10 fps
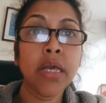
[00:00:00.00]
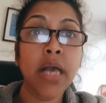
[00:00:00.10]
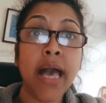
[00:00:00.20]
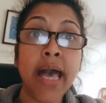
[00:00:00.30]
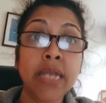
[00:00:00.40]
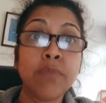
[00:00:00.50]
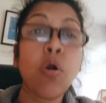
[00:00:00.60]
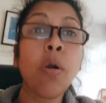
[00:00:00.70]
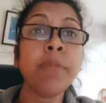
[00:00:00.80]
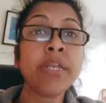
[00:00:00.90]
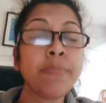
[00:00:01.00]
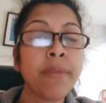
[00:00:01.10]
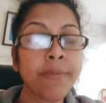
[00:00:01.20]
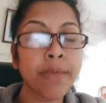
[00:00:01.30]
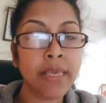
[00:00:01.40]
and vomit
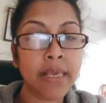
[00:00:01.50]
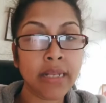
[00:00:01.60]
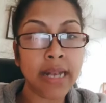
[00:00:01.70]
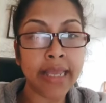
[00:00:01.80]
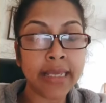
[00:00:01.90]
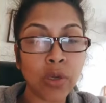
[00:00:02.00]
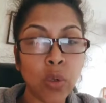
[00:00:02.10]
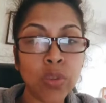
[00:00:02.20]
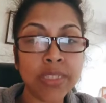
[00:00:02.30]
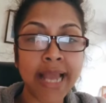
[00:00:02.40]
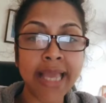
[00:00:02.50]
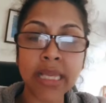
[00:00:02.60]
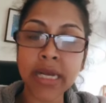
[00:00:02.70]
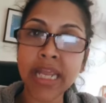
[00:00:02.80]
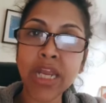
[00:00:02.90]
maybe like looks
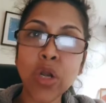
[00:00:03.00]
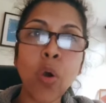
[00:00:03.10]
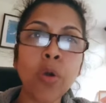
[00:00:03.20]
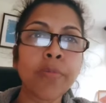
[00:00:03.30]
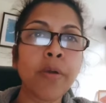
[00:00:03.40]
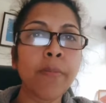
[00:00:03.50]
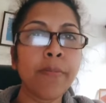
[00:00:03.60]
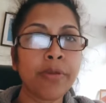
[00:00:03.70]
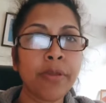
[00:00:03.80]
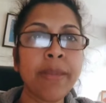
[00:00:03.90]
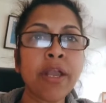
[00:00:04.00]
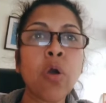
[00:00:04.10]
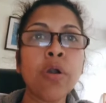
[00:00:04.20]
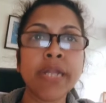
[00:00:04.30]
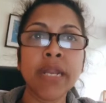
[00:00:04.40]
like green or may
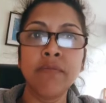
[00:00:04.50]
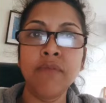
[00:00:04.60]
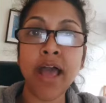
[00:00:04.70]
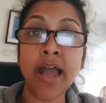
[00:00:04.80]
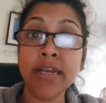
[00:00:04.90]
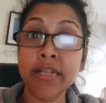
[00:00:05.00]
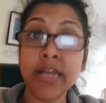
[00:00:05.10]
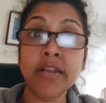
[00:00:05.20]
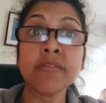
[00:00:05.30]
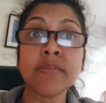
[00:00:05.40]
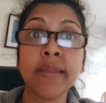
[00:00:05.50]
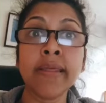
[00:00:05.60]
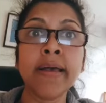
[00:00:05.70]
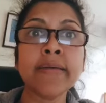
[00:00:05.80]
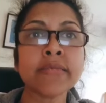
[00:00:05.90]
contain blood, that is
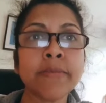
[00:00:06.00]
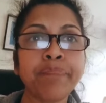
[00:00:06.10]
serious,